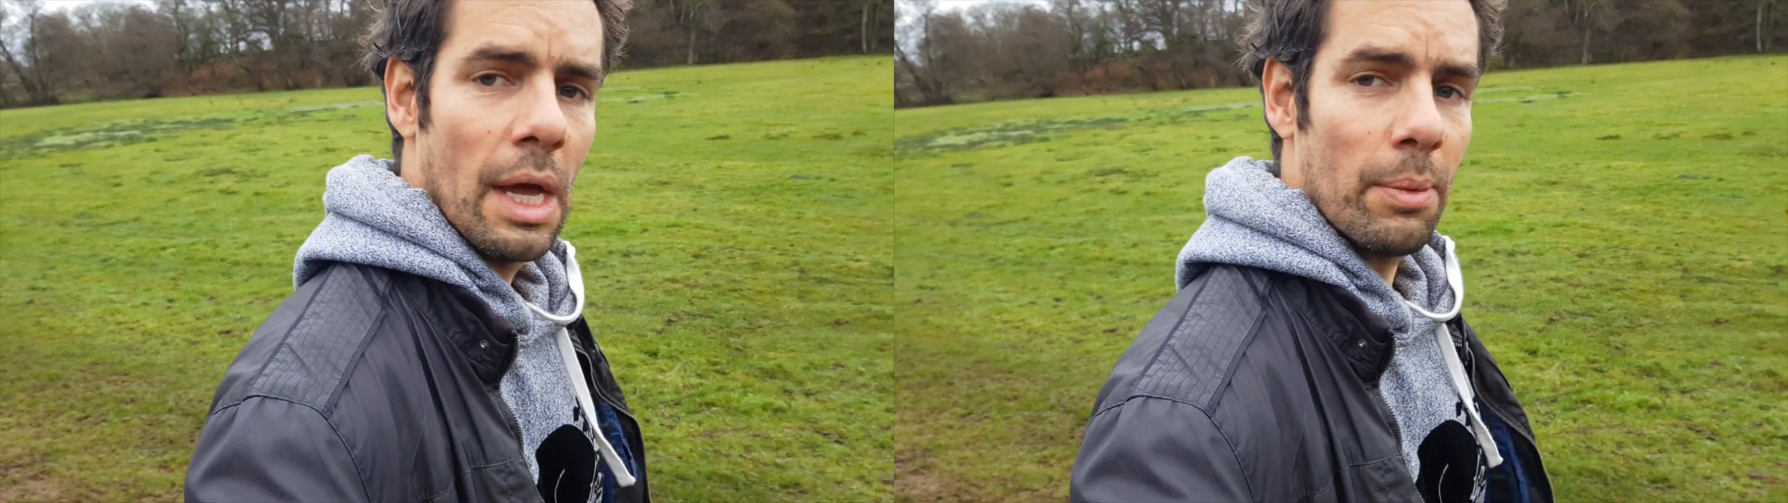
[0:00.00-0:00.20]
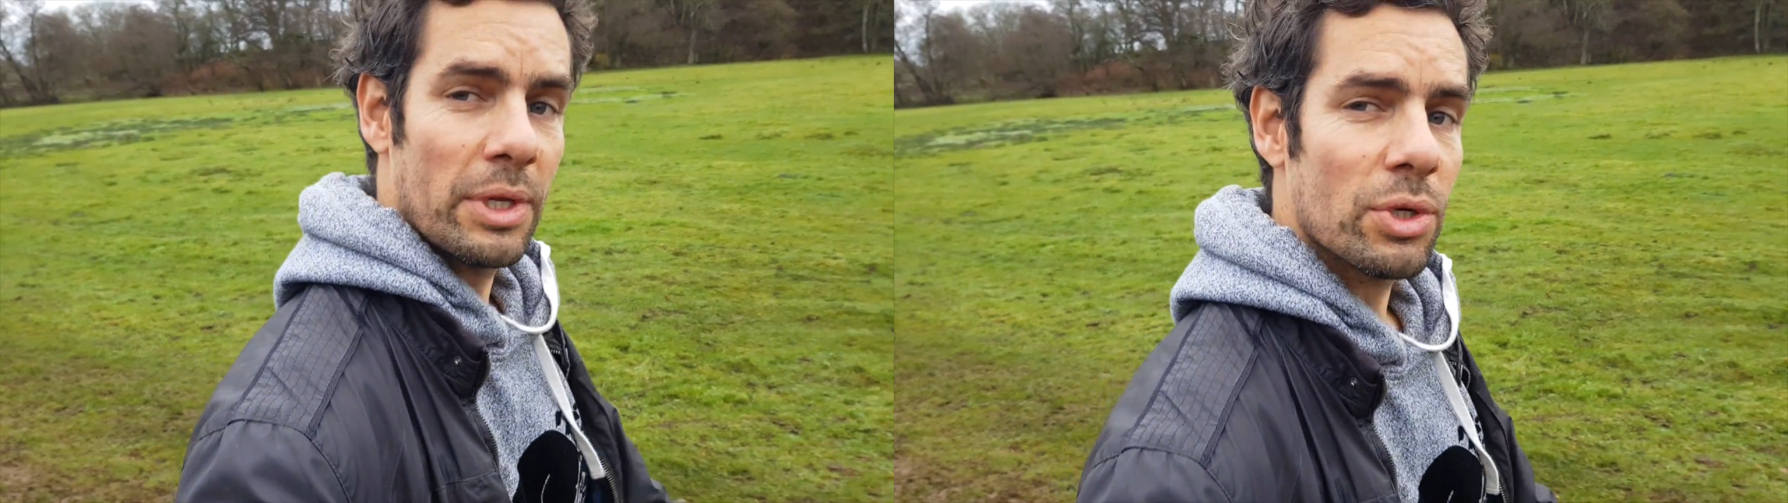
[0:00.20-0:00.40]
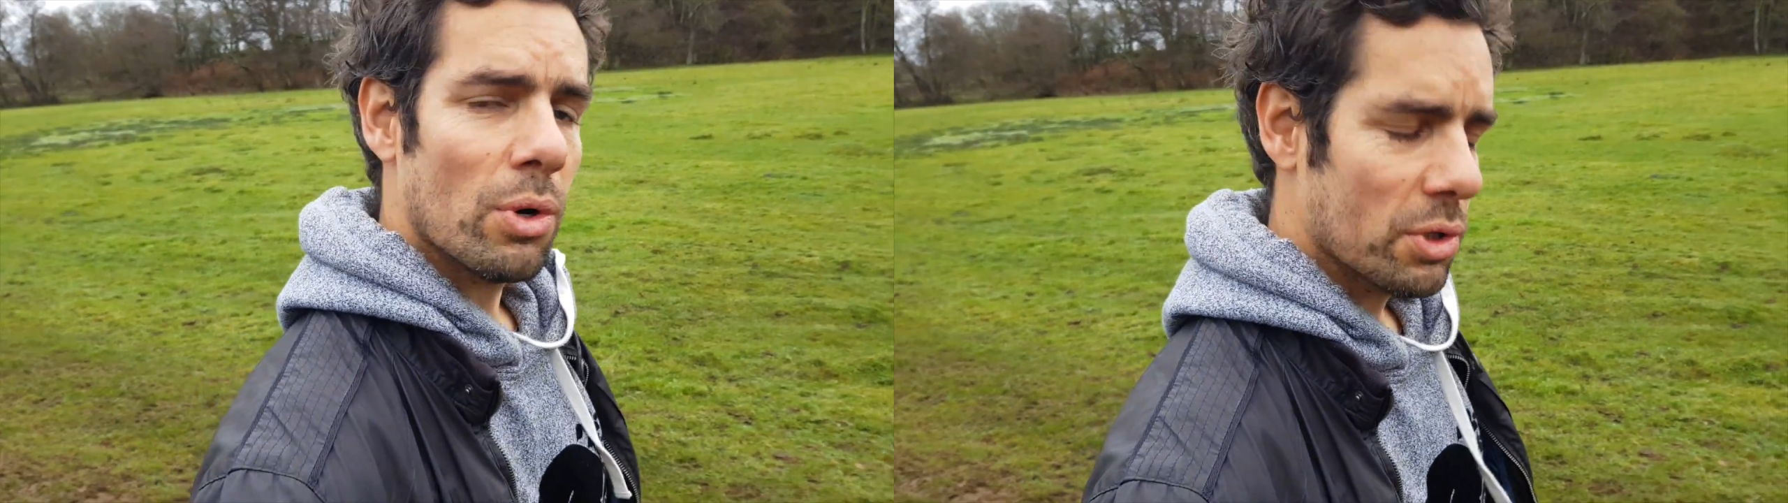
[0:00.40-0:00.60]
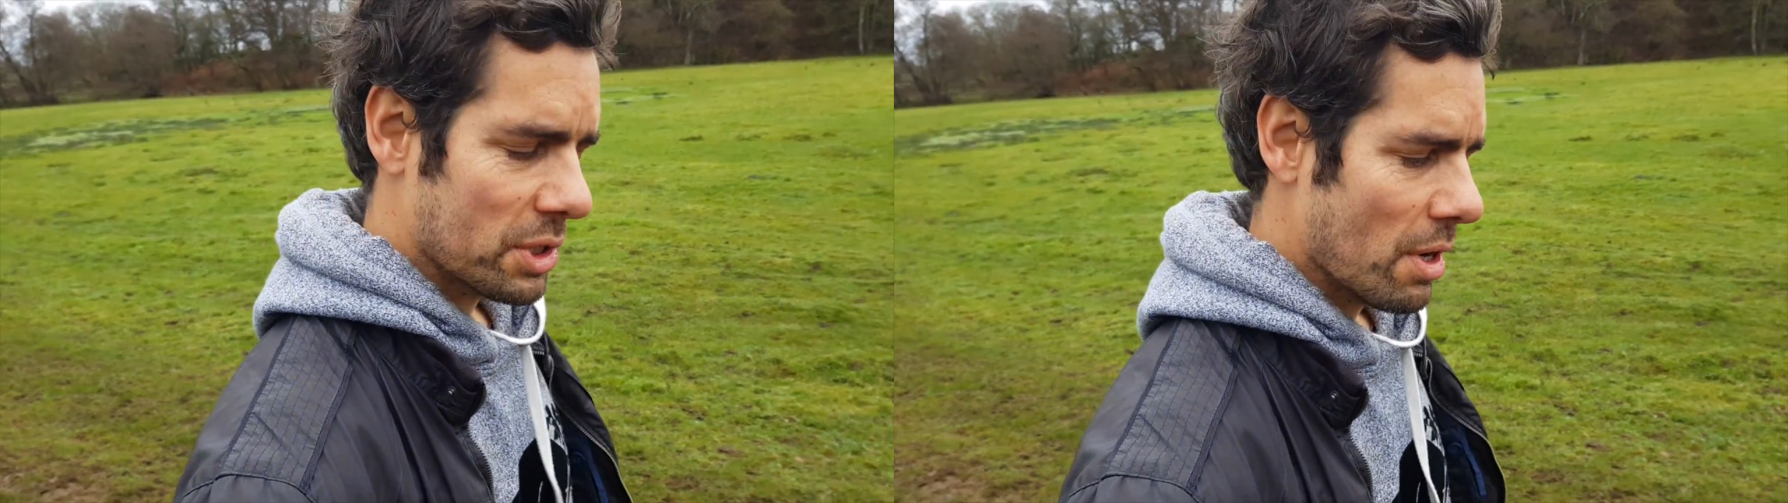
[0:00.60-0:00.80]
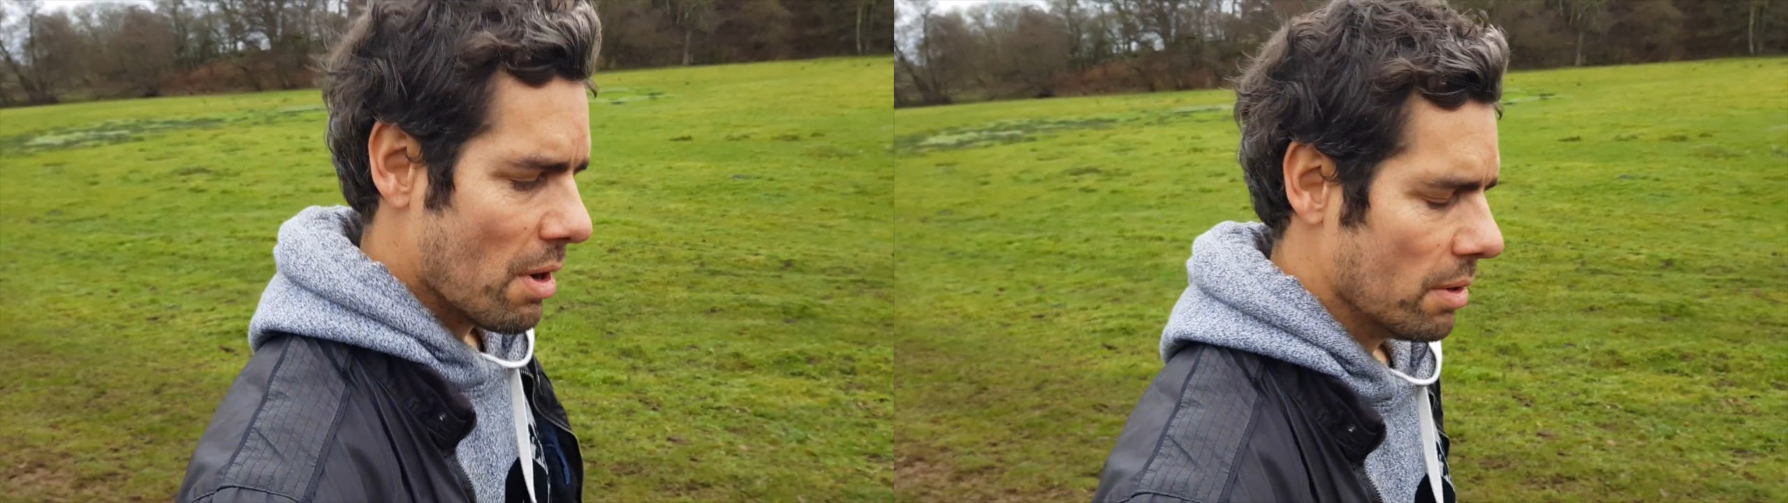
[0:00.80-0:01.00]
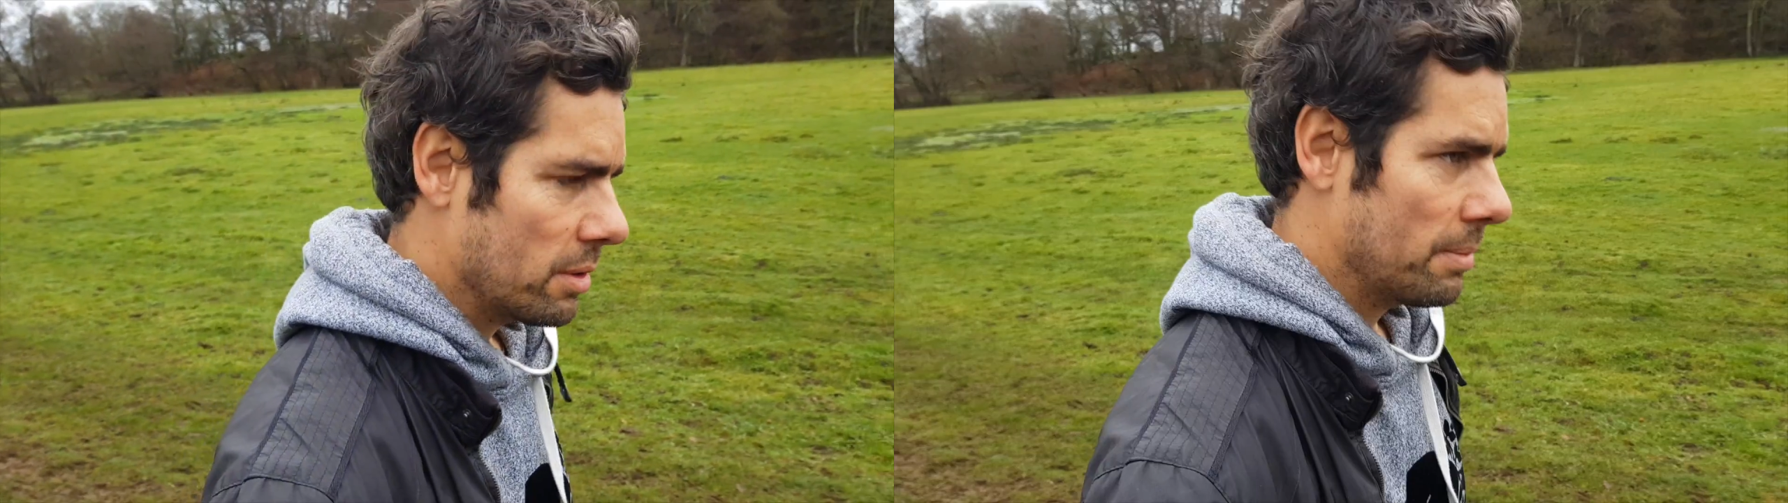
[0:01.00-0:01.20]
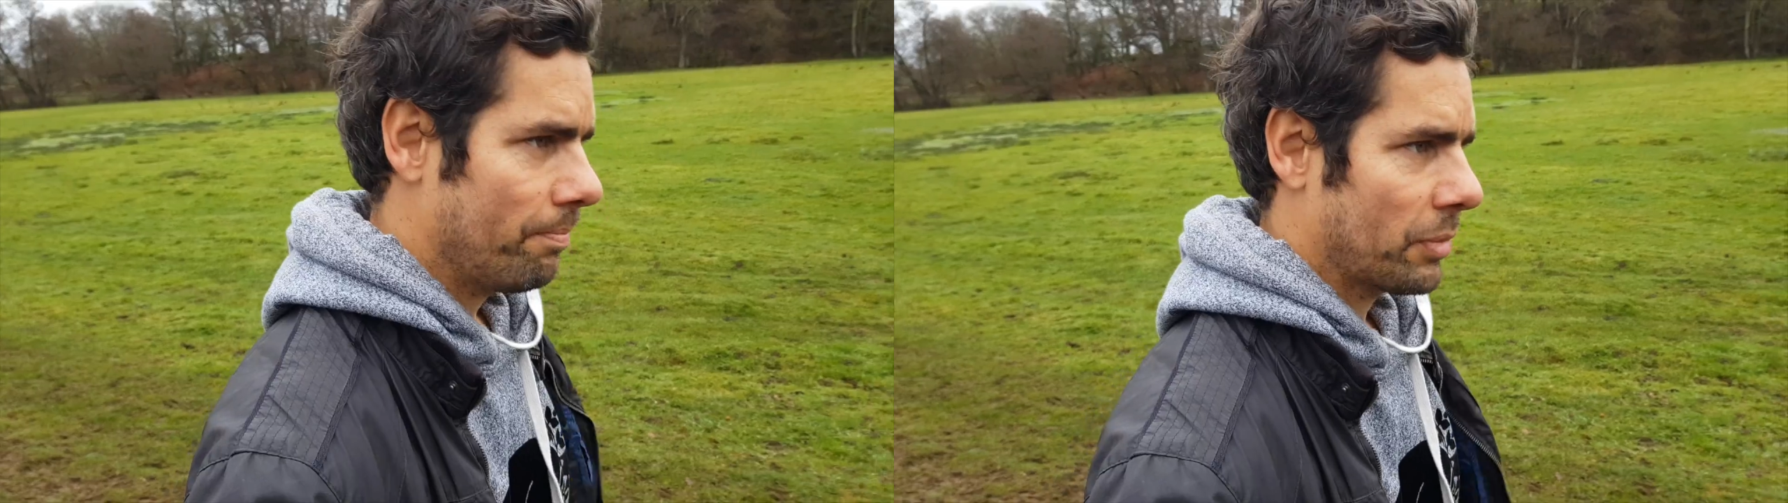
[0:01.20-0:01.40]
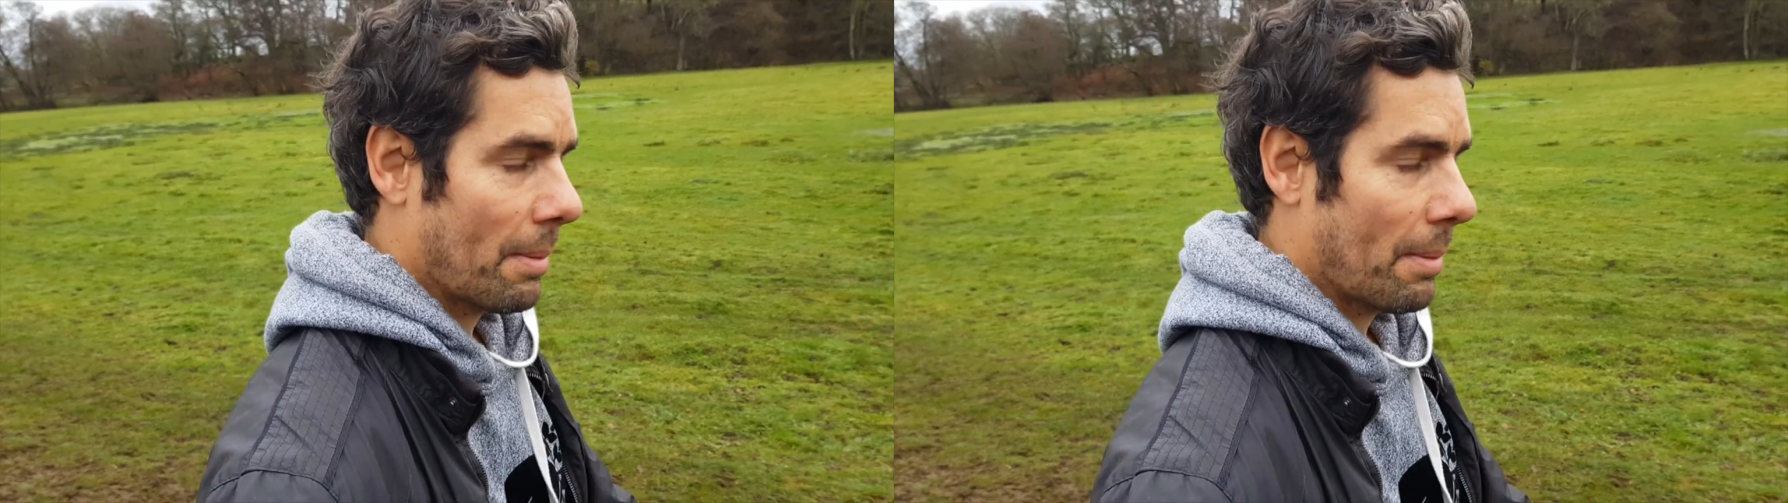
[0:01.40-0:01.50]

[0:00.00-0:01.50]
we talked on